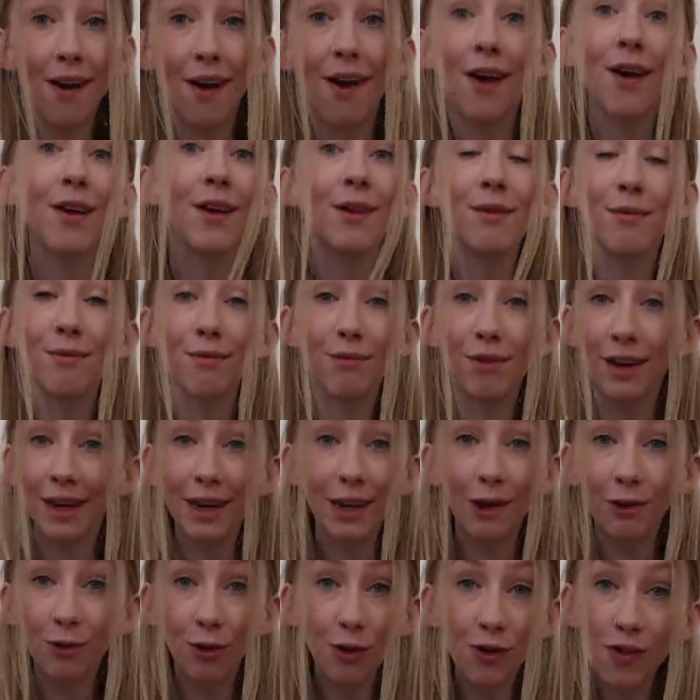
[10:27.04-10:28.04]
I
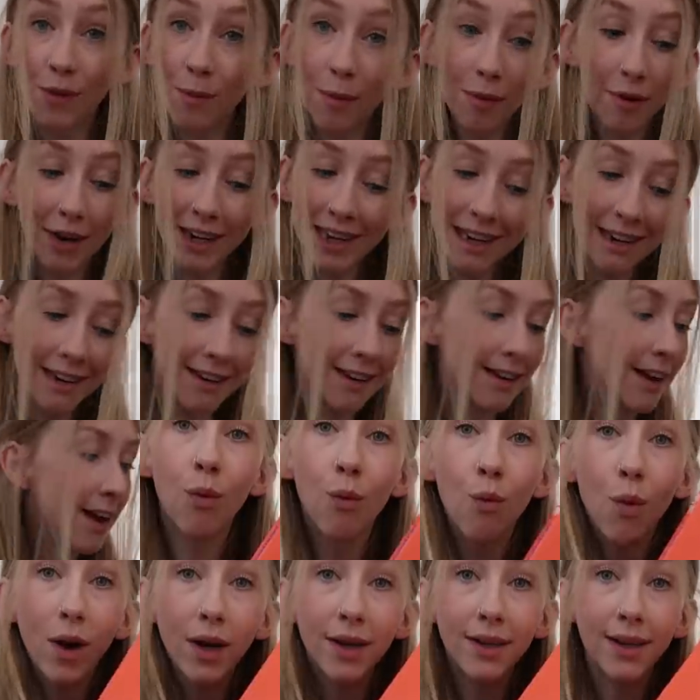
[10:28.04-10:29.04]
really enjoyed them or I
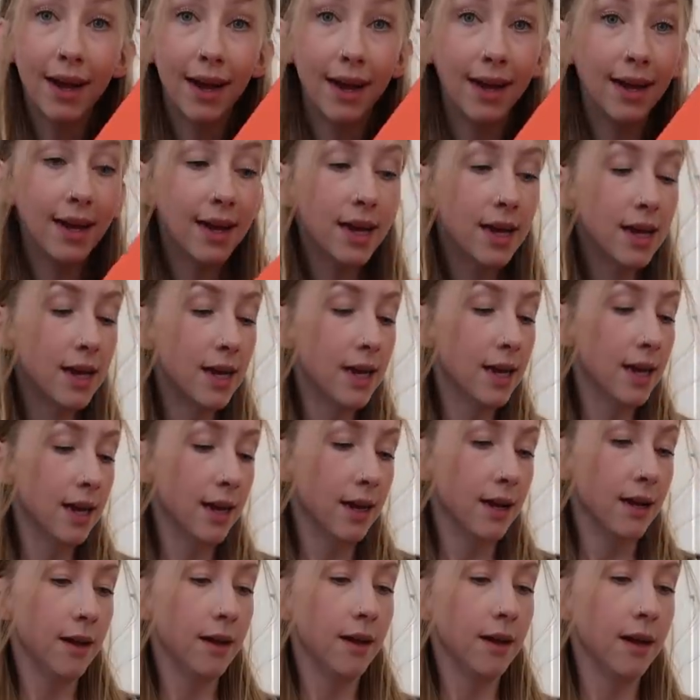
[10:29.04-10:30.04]
didn't. One Day
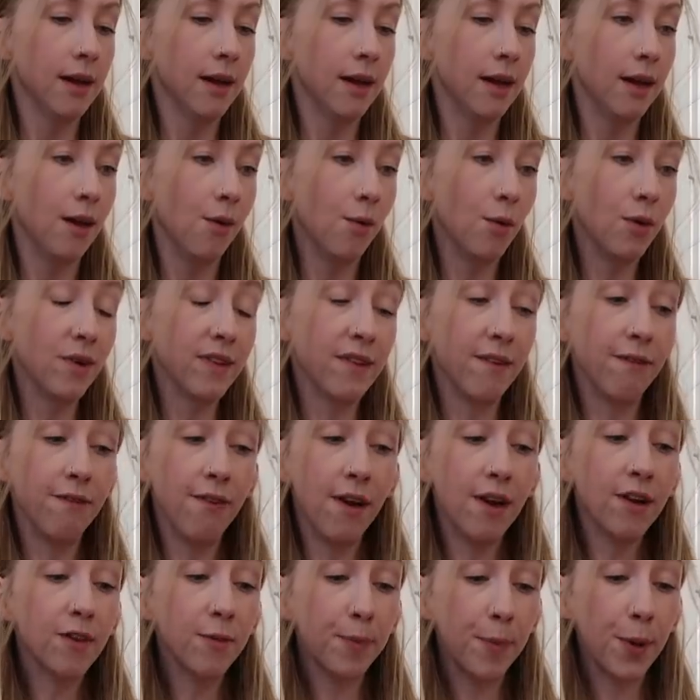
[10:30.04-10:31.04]
was the
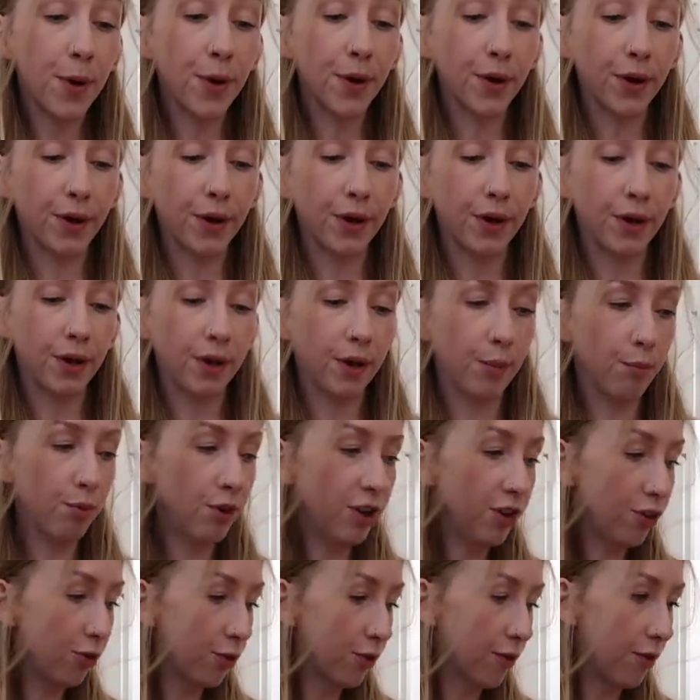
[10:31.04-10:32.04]
first book, I'm
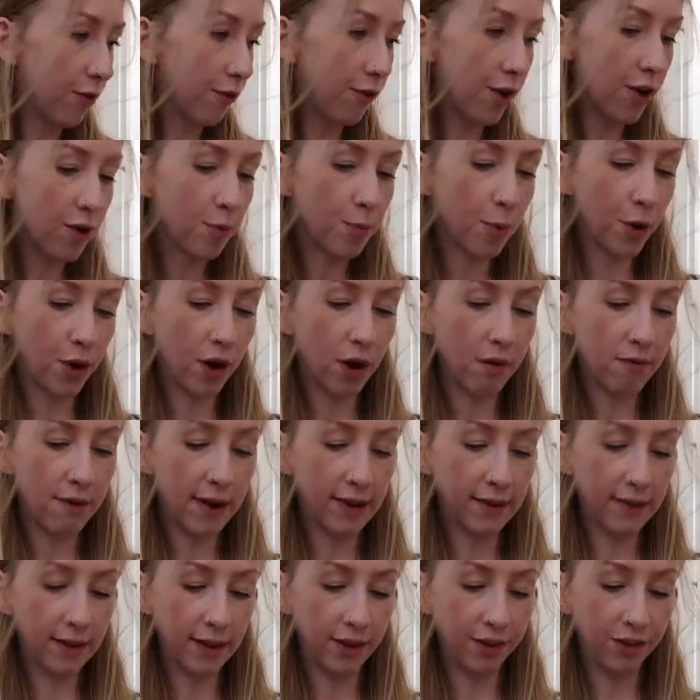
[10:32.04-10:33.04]
pretty sure it's the first book I
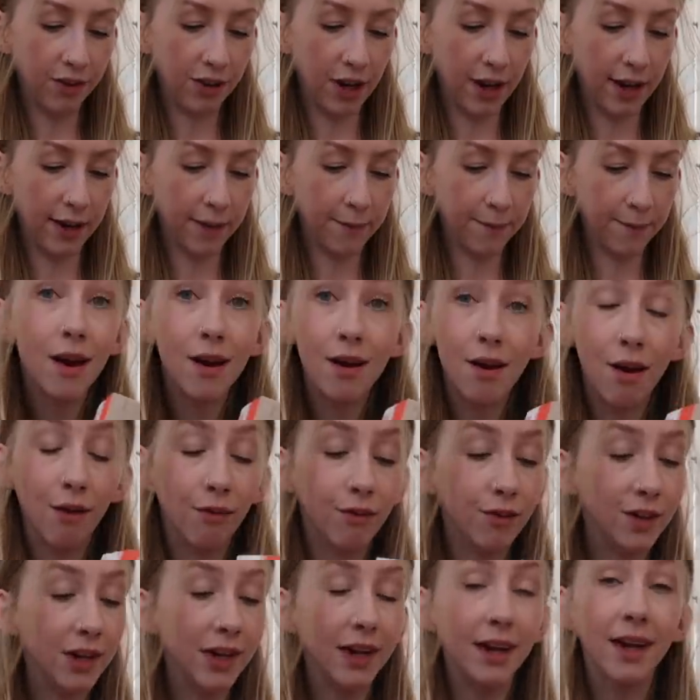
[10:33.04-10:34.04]
read this year.
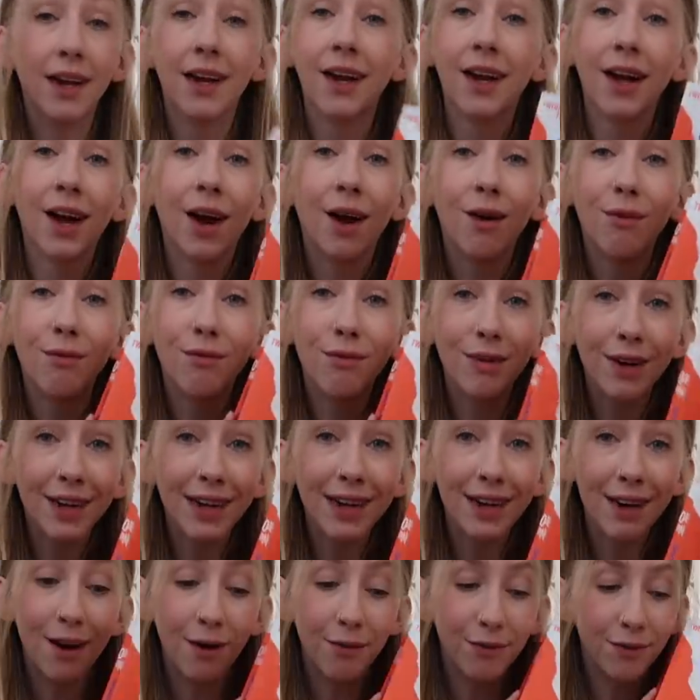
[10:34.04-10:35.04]
Loved it,
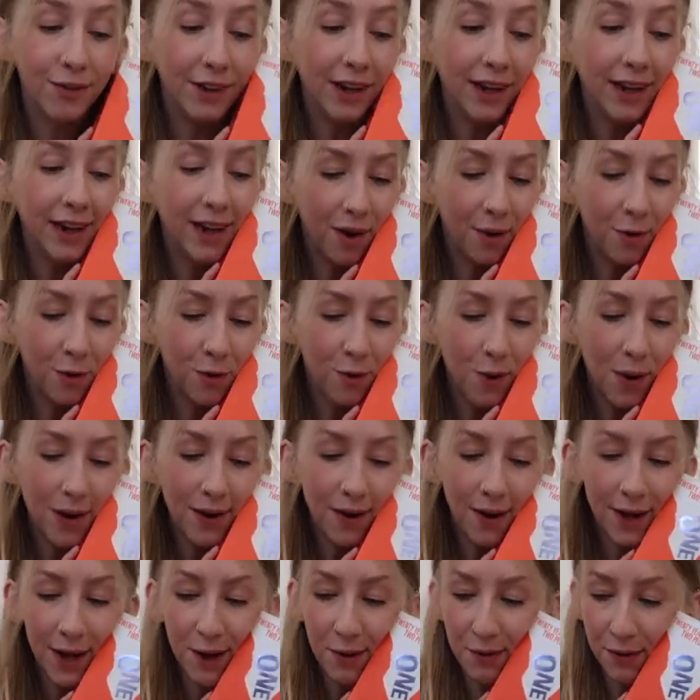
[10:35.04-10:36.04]
really loved it. I was quite
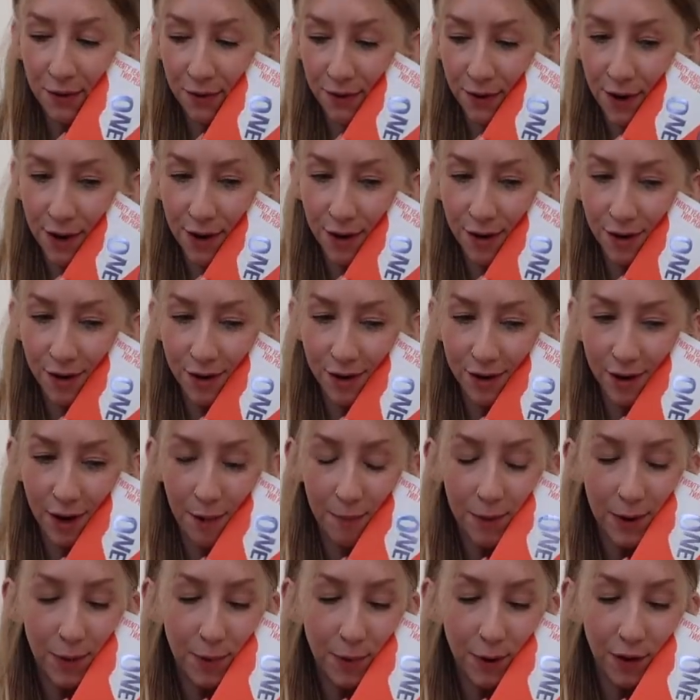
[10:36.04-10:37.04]
lucky with the first
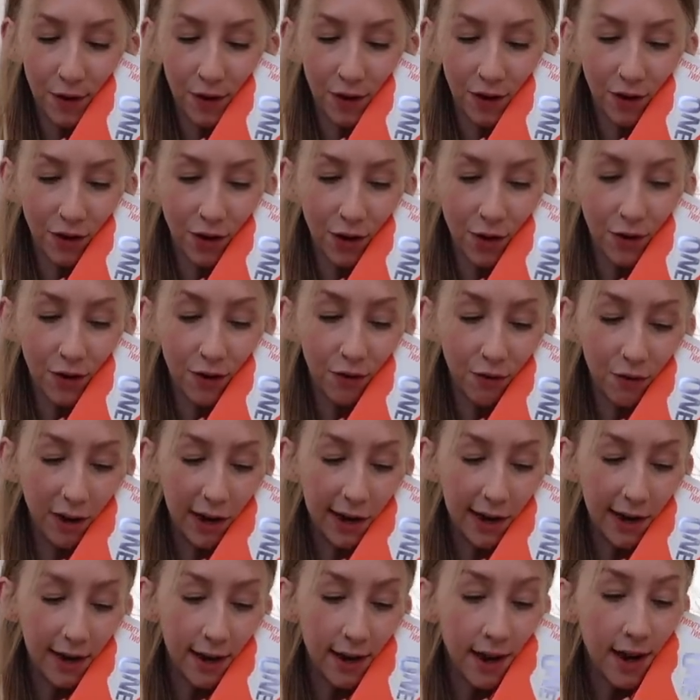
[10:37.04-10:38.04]
couple of books I chose to
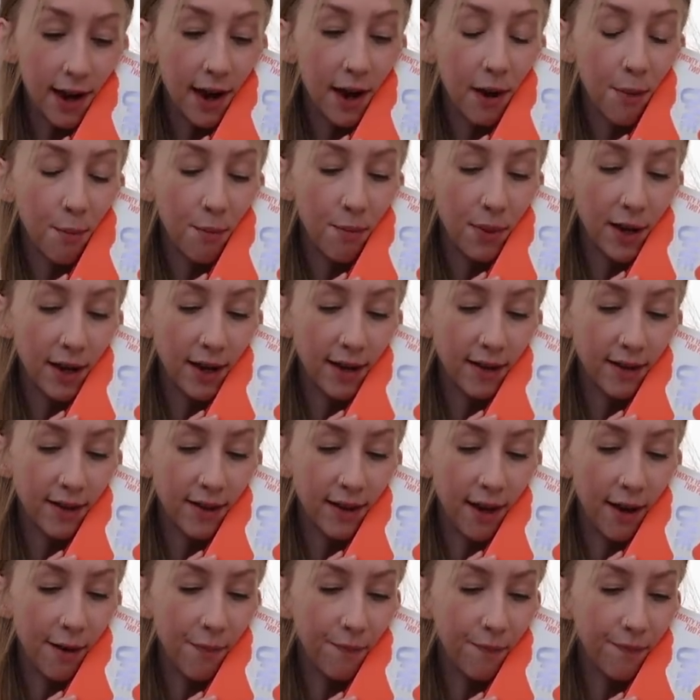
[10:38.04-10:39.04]
read
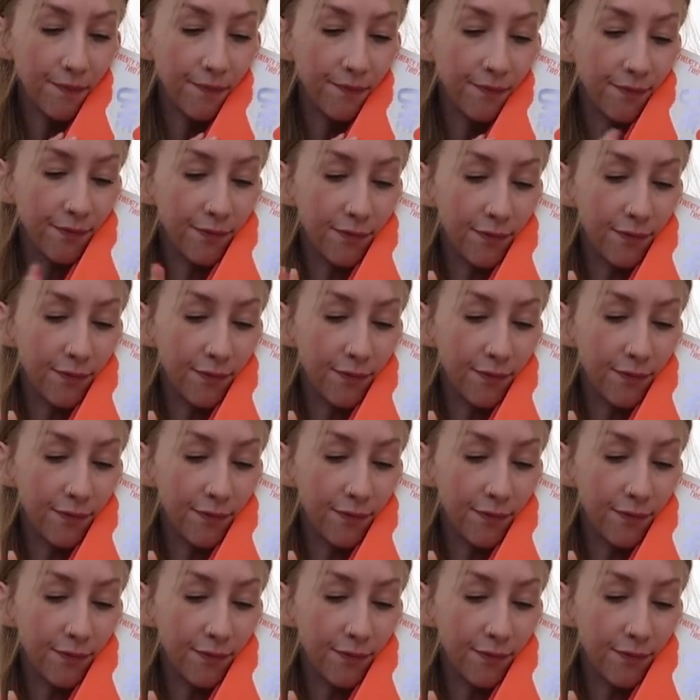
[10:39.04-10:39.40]
because um,